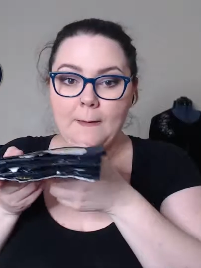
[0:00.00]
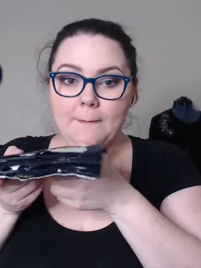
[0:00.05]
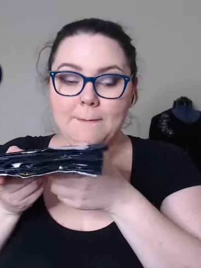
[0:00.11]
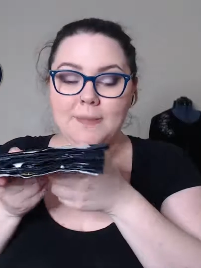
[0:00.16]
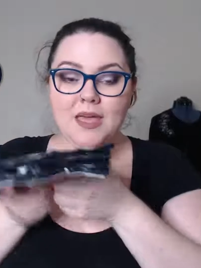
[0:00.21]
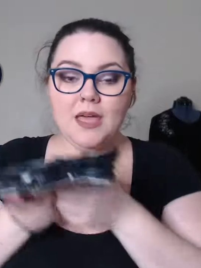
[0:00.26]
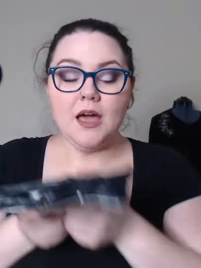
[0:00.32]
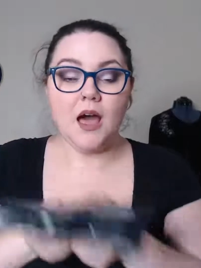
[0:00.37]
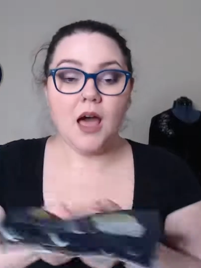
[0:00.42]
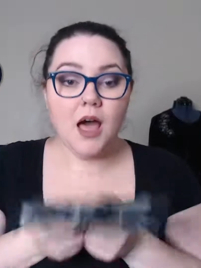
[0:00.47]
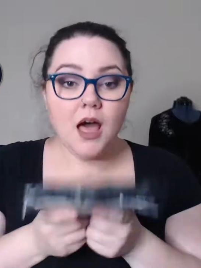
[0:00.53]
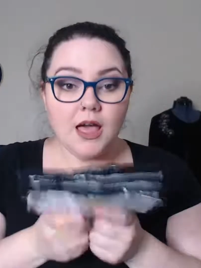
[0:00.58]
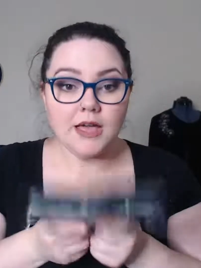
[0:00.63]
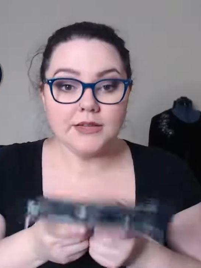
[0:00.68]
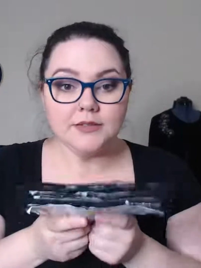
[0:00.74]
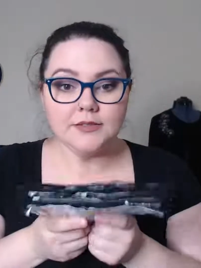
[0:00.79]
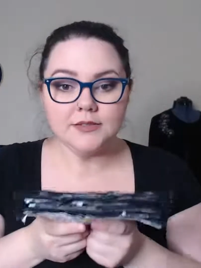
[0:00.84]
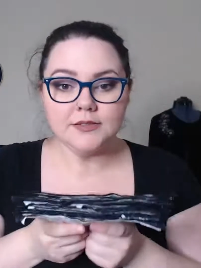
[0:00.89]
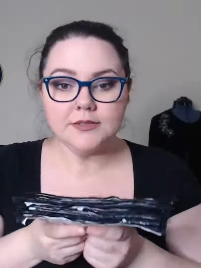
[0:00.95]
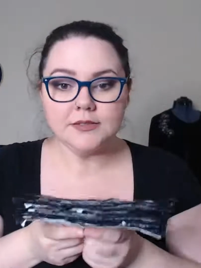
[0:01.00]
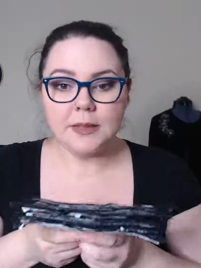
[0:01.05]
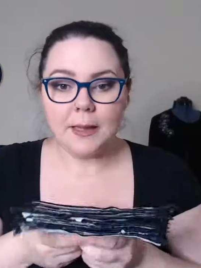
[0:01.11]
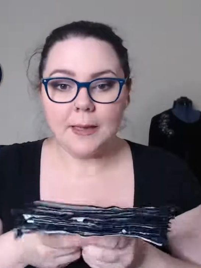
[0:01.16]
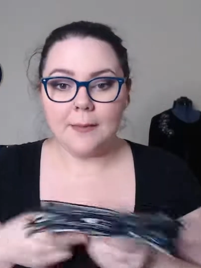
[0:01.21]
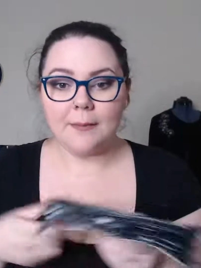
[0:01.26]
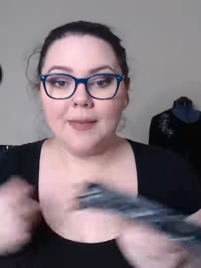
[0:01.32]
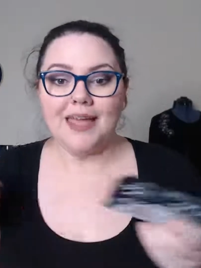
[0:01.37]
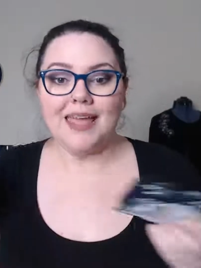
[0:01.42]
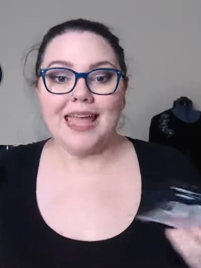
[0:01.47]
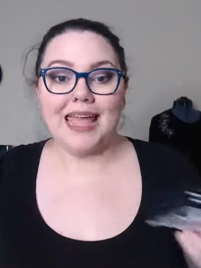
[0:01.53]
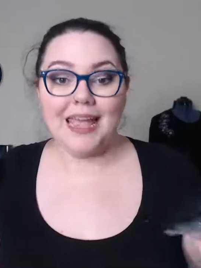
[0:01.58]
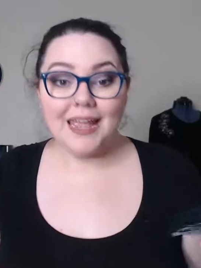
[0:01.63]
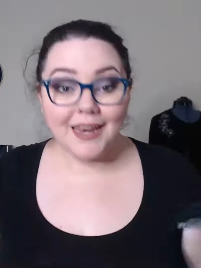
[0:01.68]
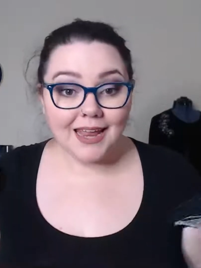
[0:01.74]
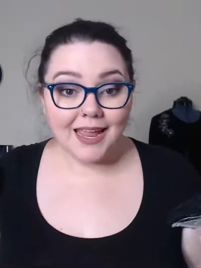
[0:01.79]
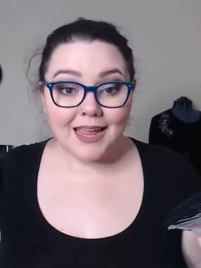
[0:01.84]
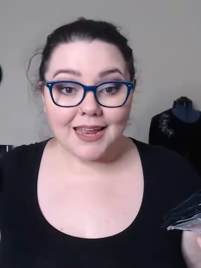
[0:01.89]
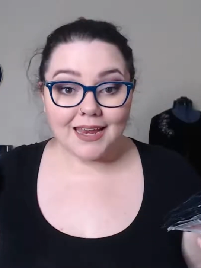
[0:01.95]
because my
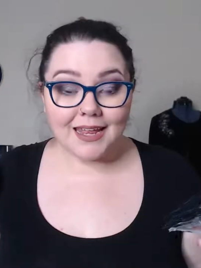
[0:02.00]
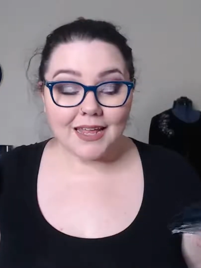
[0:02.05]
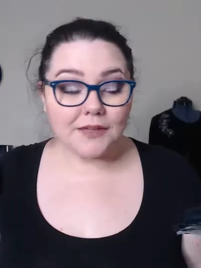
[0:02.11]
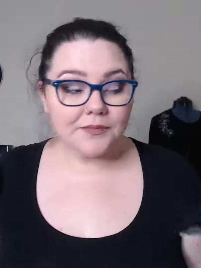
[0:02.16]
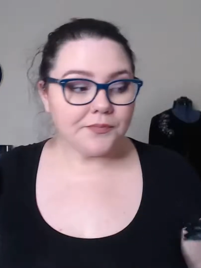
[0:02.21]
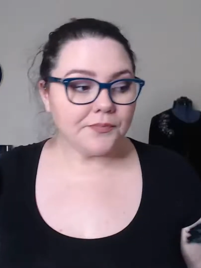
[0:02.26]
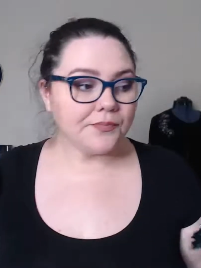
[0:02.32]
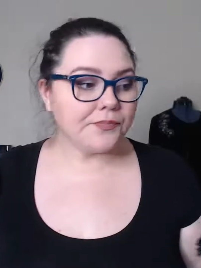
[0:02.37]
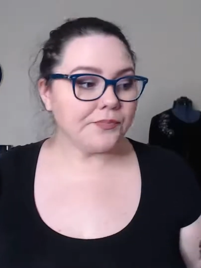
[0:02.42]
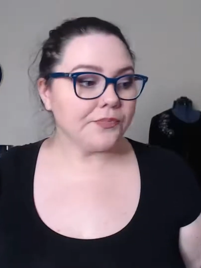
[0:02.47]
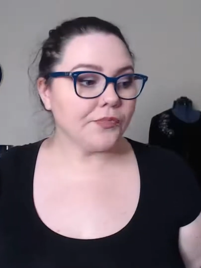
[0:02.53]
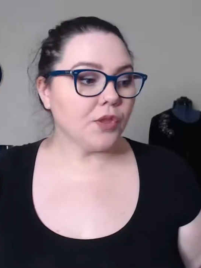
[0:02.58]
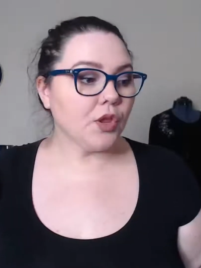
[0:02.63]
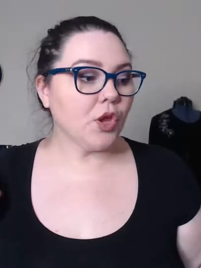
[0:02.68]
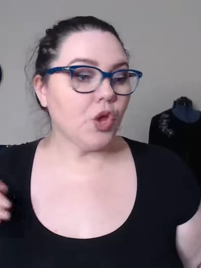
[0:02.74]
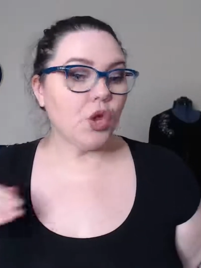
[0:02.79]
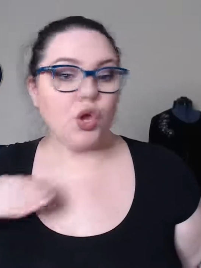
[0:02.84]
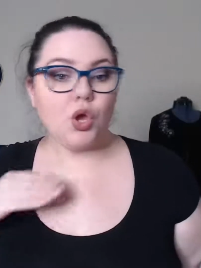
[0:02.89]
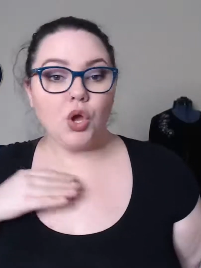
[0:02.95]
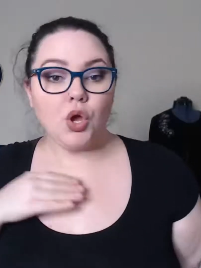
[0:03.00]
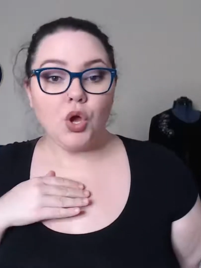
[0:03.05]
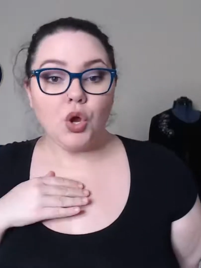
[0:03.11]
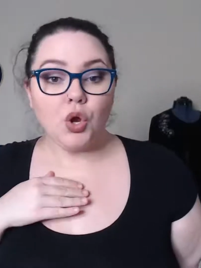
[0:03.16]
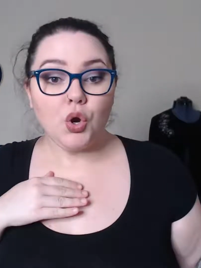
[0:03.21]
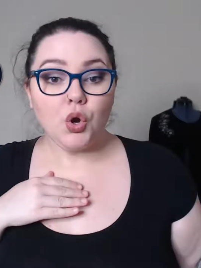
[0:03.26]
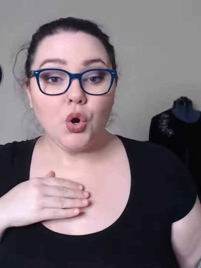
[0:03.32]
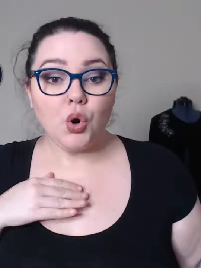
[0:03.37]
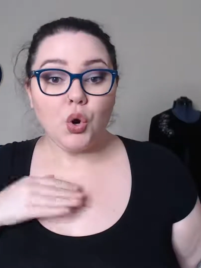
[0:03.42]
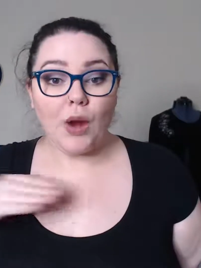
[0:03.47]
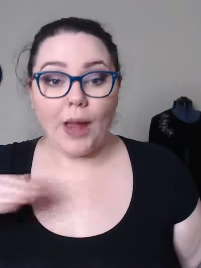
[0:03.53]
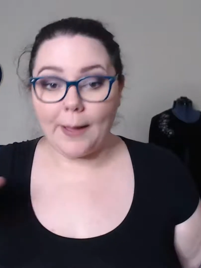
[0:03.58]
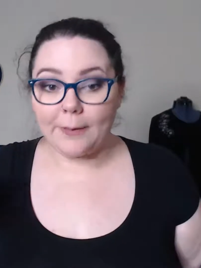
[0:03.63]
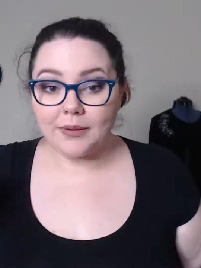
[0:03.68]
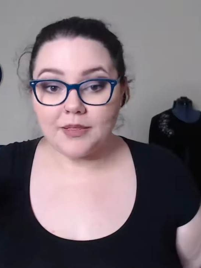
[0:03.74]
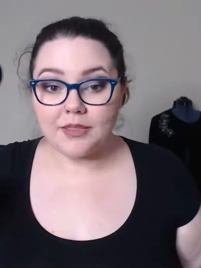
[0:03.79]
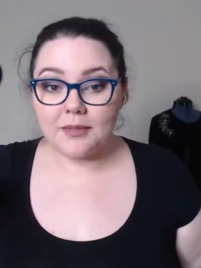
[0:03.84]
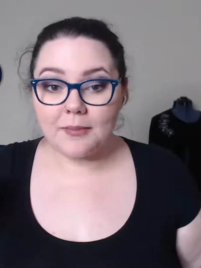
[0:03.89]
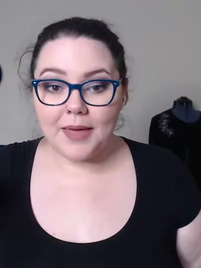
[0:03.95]
880
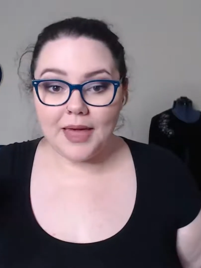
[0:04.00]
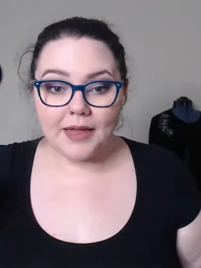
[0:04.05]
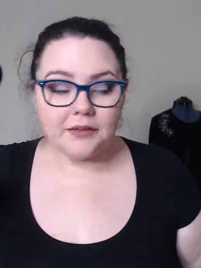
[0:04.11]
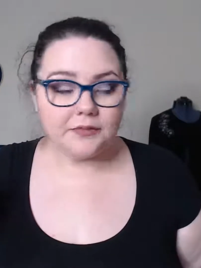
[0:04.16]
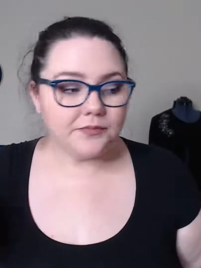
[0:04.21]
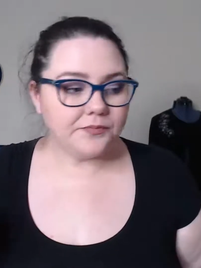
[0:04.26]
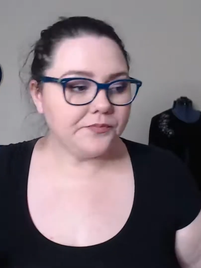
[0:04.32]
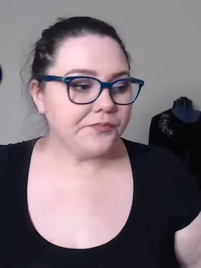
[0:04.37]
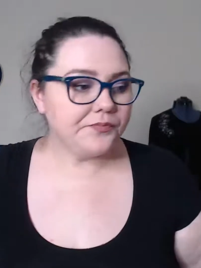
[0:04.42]
crapped the bed